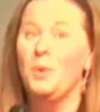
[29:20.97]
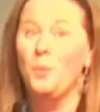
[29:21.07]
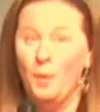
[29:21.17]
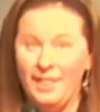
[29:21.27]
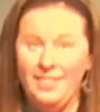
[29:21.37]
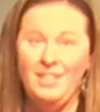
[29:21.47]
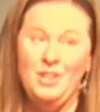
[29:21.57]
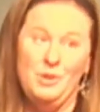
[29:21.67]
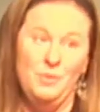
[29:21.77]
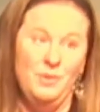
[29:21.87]
with
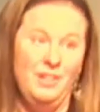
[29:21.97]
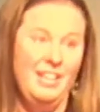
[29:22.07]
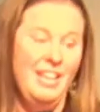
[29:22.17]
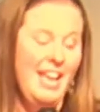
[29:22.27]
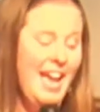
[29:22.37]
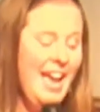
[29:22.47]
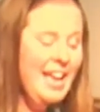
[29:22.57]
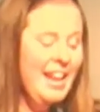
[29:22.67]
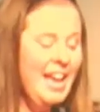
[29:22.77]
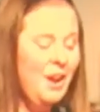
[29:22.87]
you.
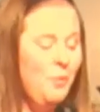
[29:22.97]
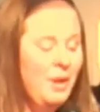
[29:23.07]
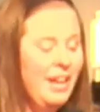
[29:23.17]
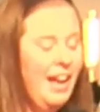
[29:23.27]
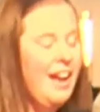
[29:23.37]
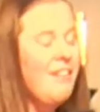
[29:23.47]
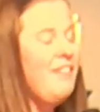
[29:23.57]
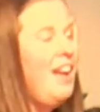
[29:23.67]
And we have